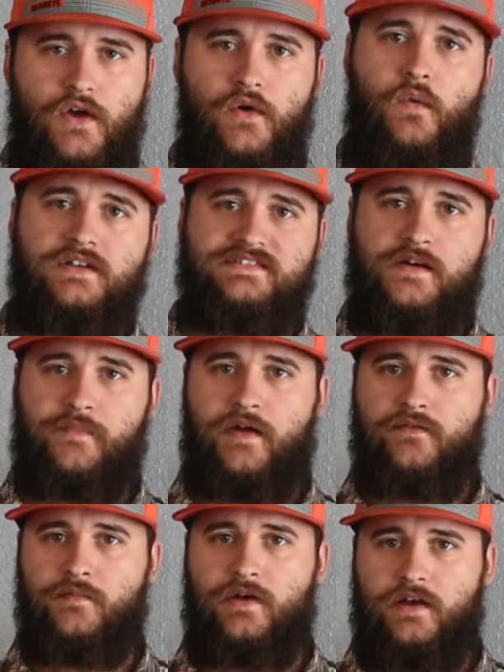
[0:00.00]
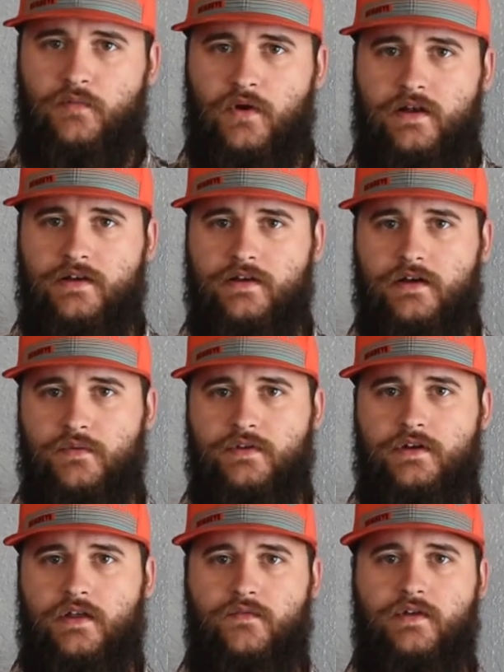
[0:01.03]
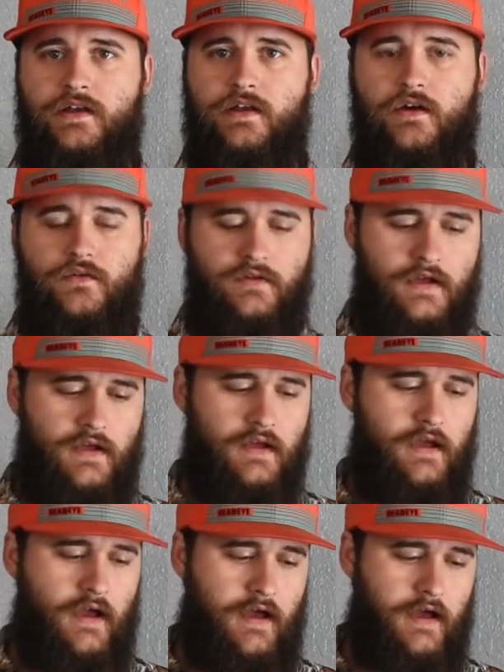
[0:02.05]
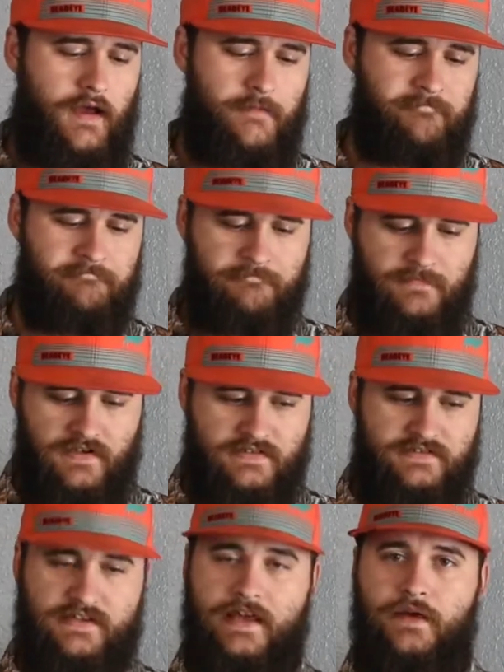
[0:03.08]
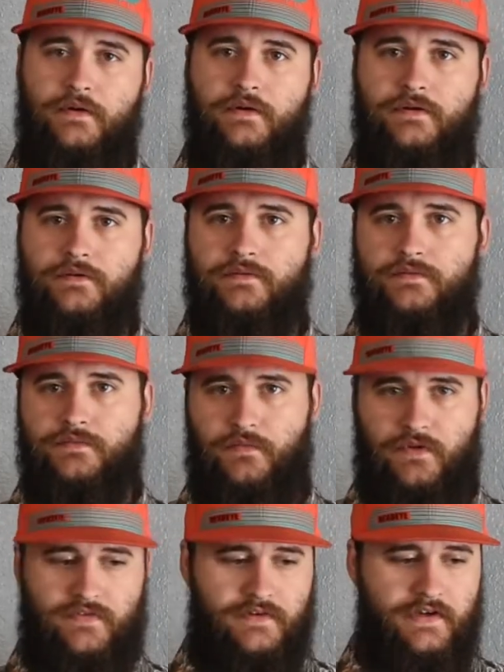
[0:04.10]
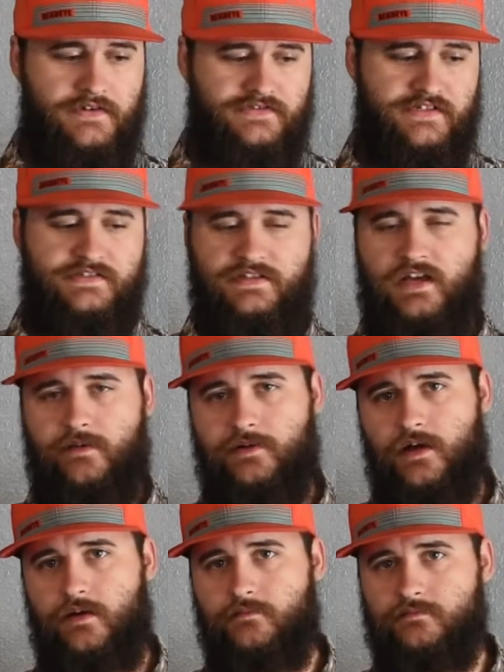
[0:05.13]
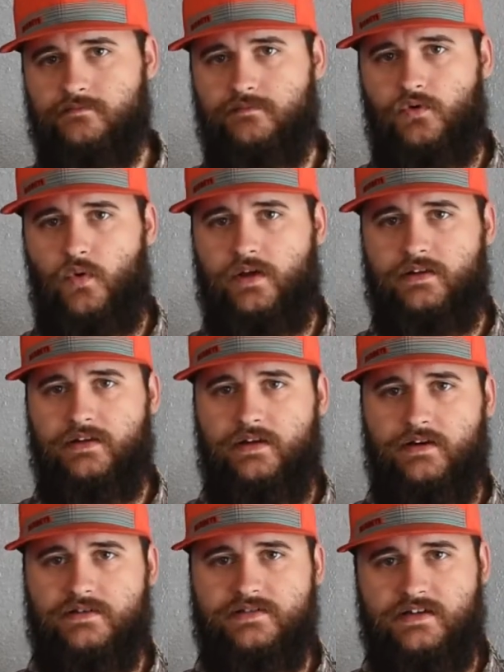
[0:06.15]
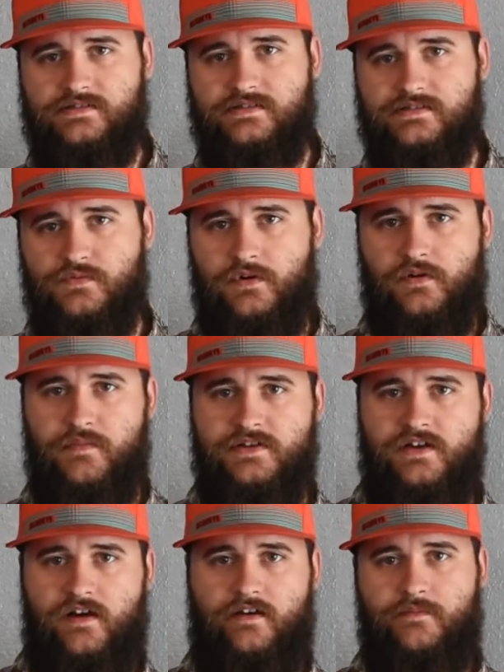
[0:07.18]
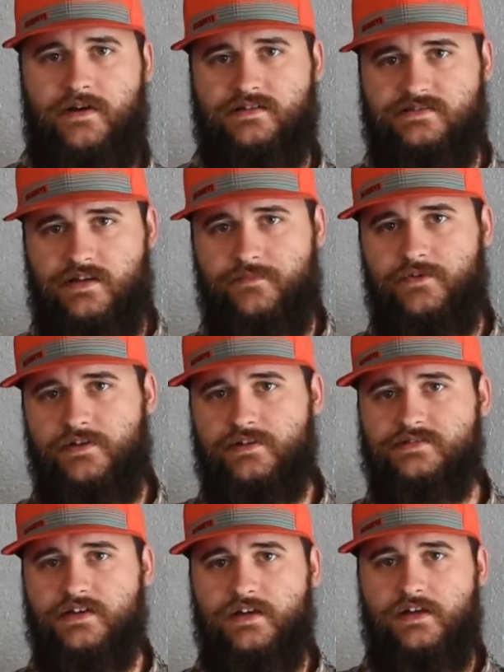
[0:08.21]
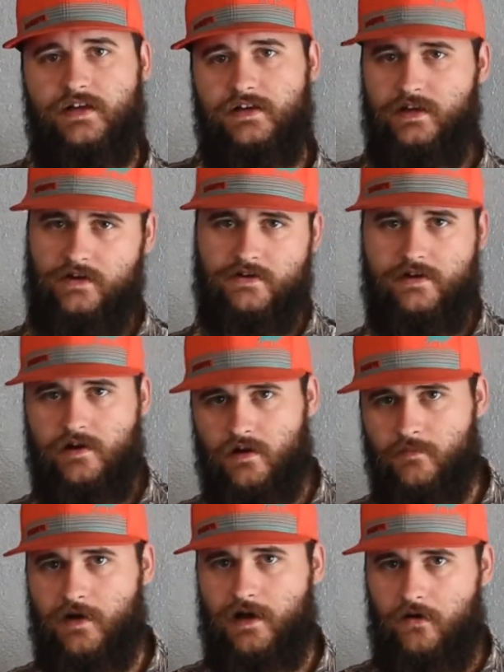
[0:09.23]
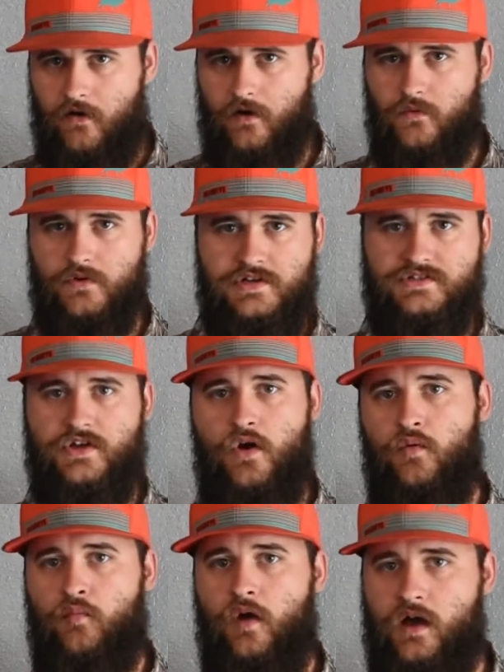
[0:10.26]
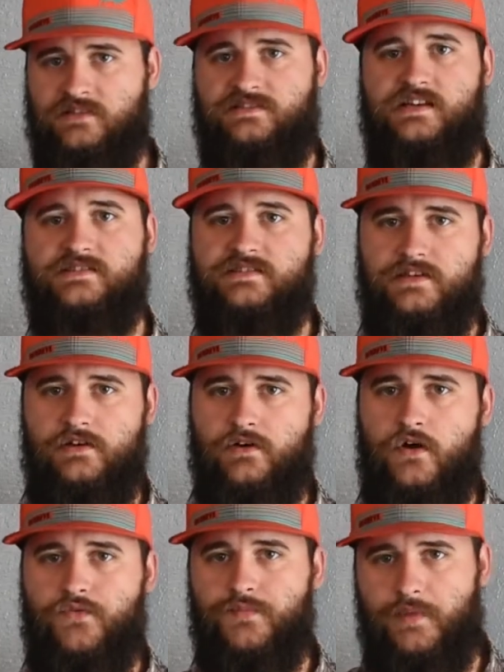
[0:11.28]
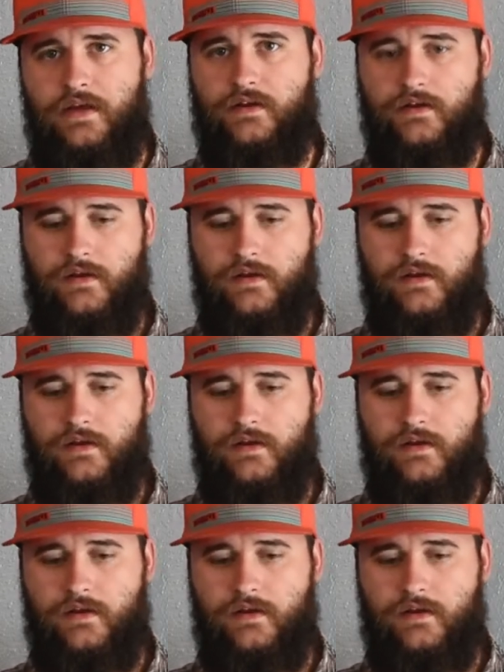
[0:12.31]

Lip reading: What's up everybody, Brandon here with another video. Today, with deer season coming up quickly here in Texas, we're going to be talking about something that's near and dear to my heart, which is home processing your own meat.